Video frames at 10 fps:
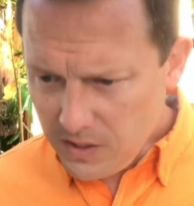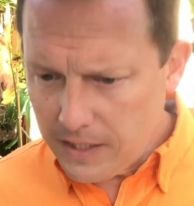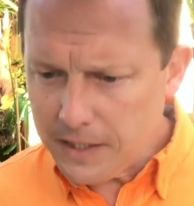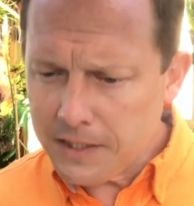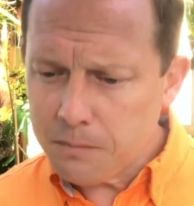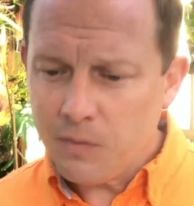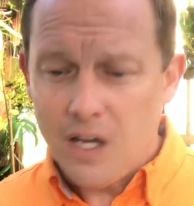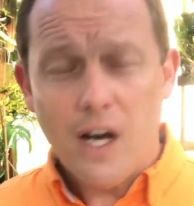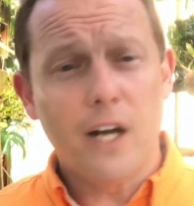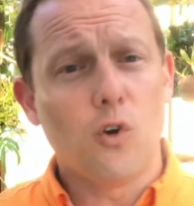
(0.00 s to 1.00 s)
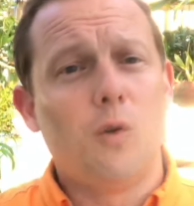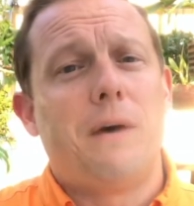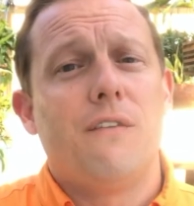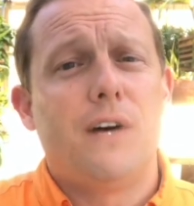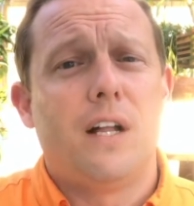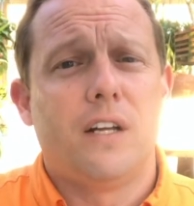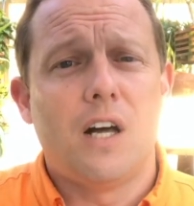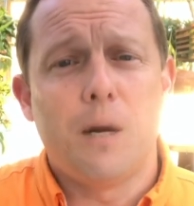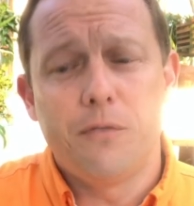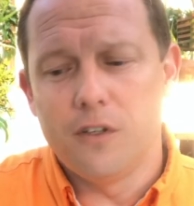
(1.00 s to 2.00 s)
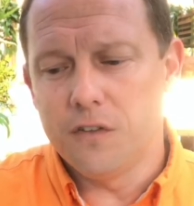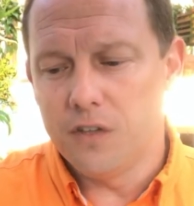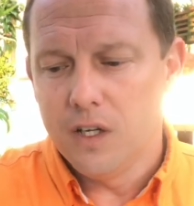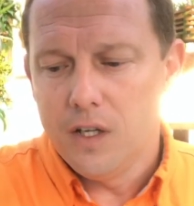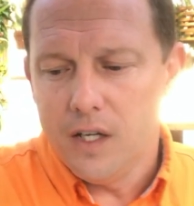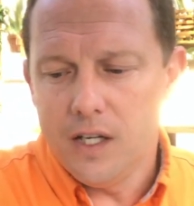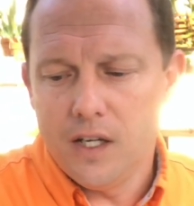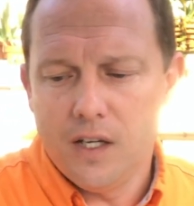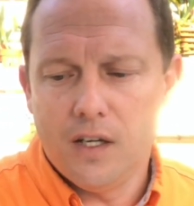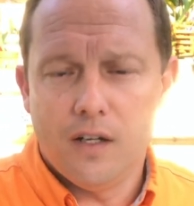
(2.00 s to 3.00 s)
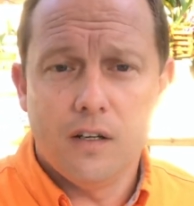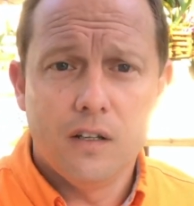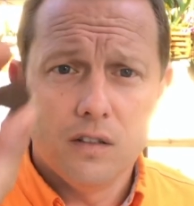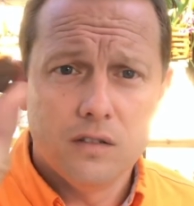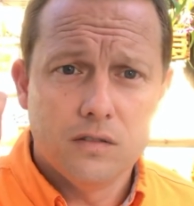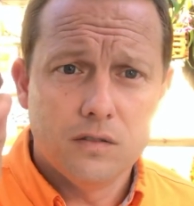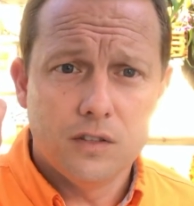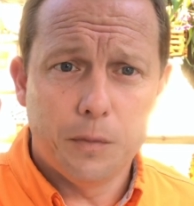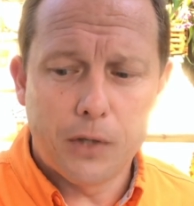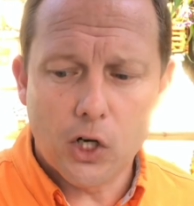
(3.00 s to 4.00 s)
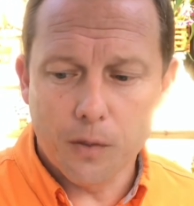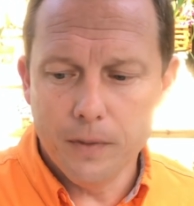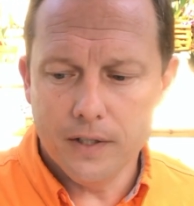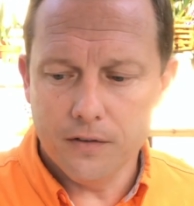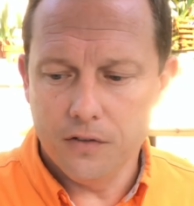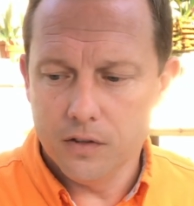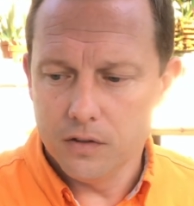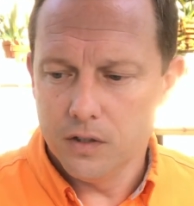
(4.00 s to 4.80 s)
I grow my phalaenopsis in the bark mix,